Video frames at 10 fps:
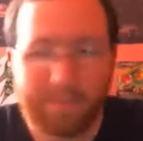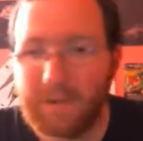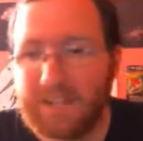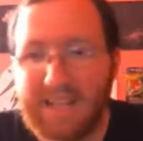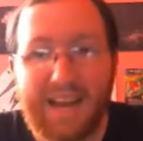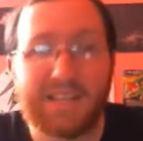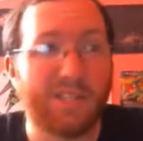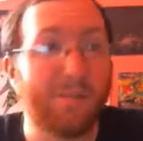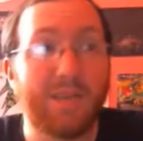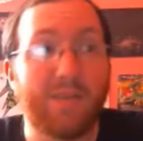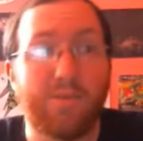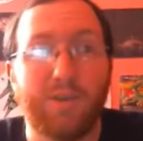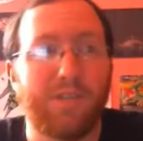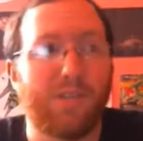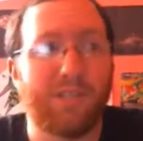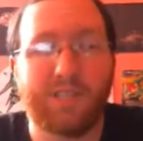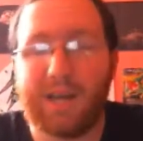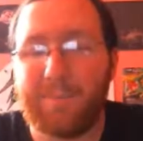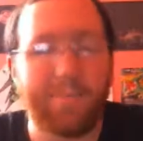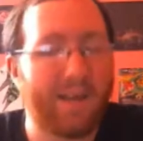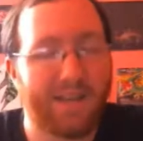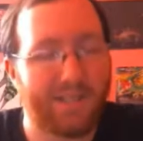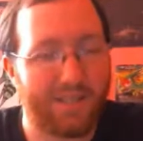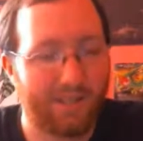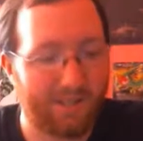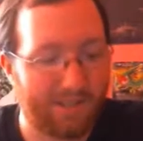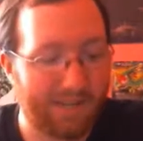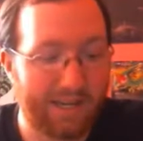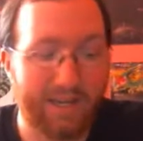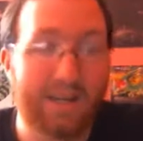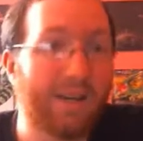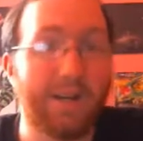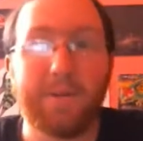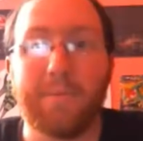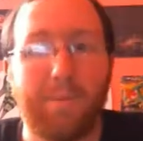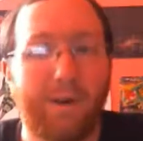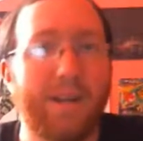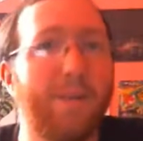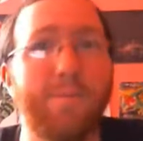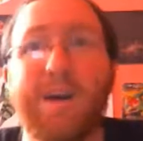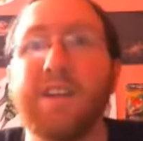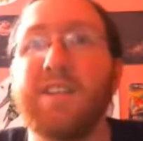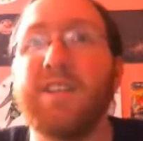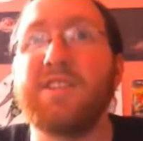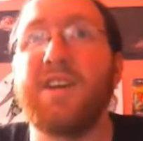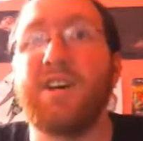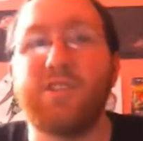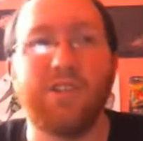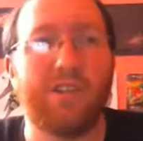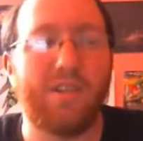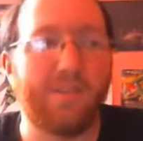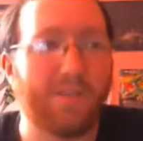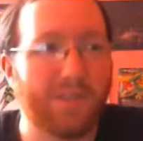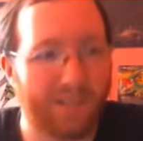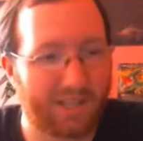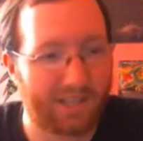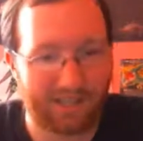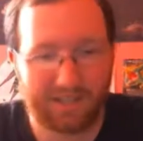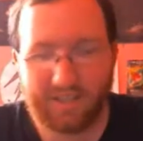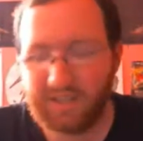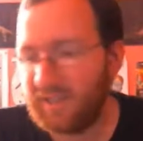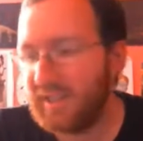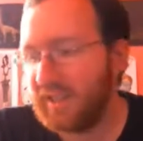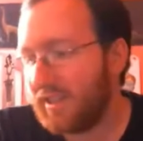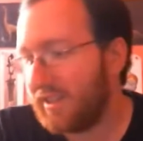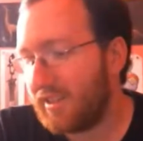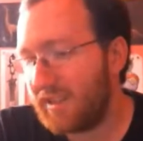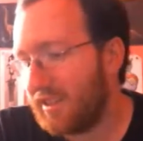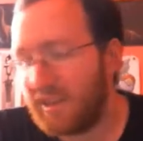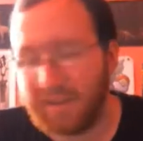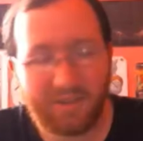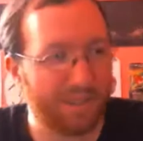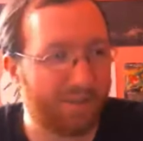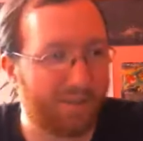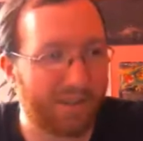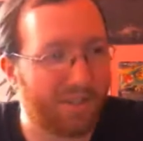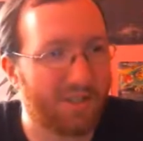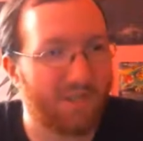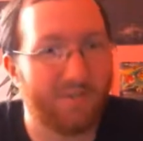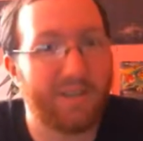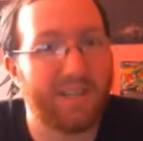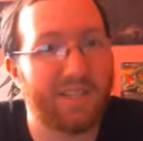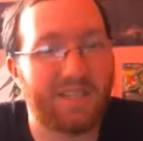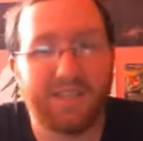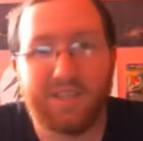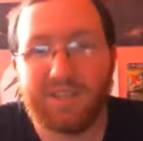But that to me was just amazing. It's like, bring back the nostalgia of the music. It was just freaking sweet.